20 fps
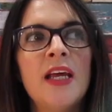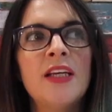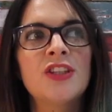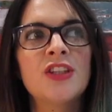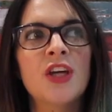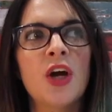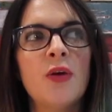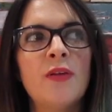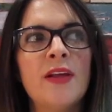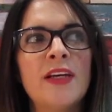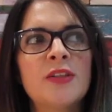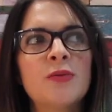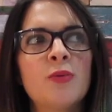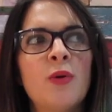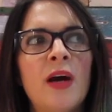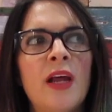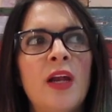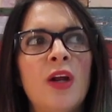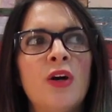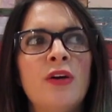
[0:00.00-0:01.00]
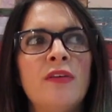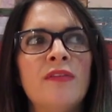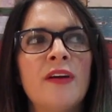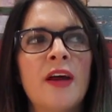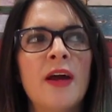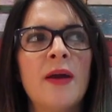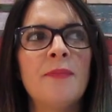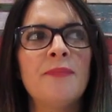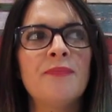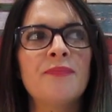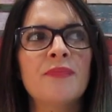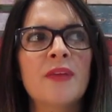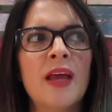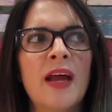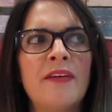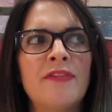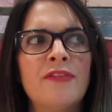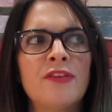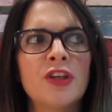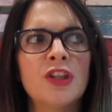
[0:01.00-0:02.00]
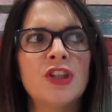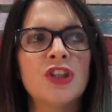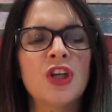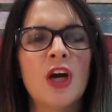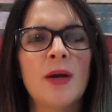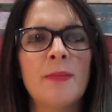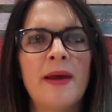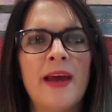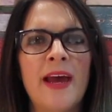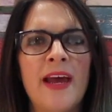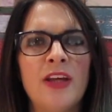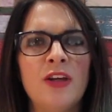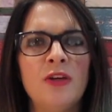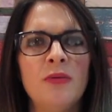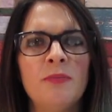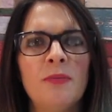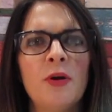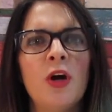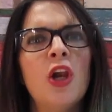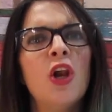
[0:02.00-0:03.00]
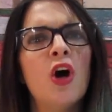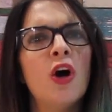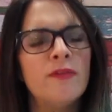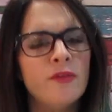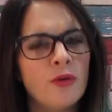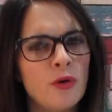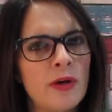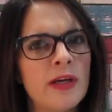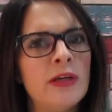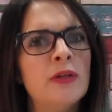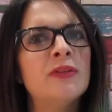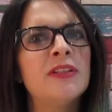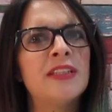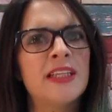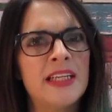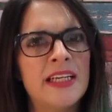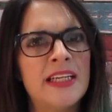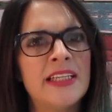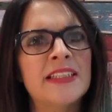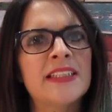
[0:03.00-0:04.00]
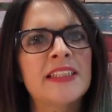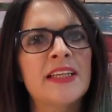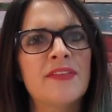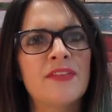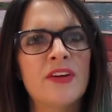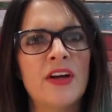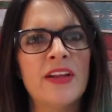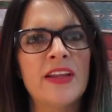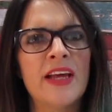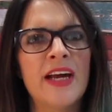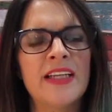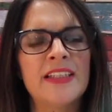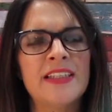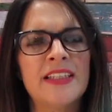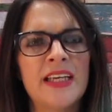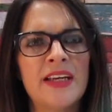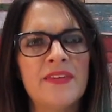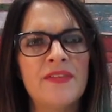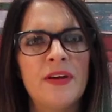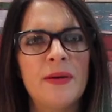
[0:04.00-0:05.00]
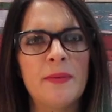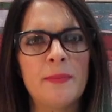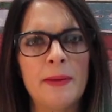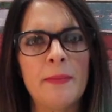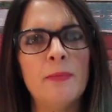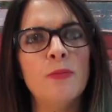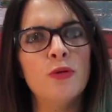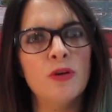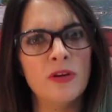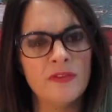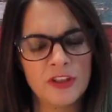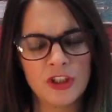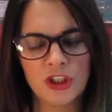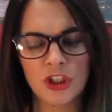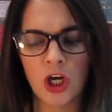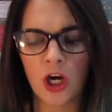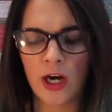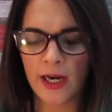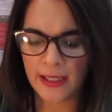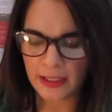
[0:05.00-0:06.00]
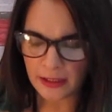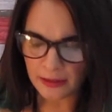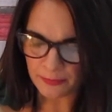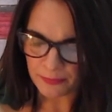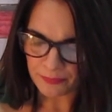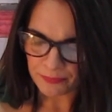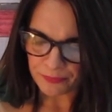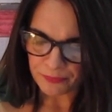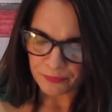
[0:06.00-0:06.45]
So that's why a lot of African type hair, you put a lot of oils in it and stuff like that to give it a bit more of a shine.